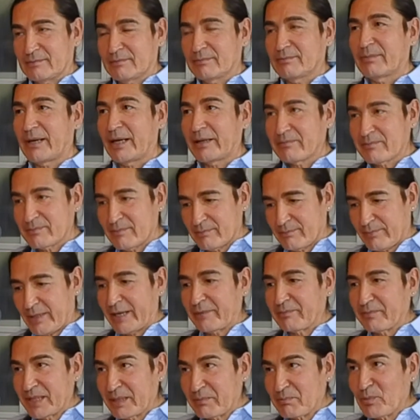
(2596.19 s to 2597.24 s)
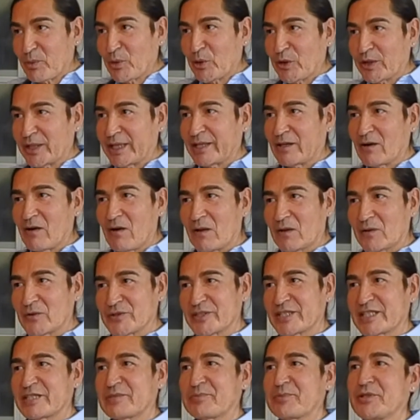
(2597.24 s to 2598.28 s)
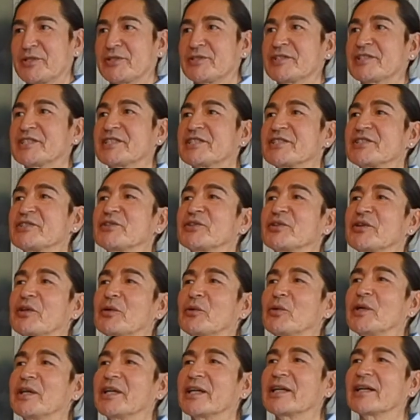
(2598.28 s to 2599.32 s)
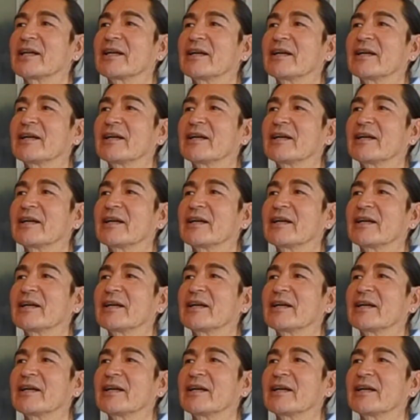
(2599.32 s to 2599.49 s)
by me putting all those experiences into the work.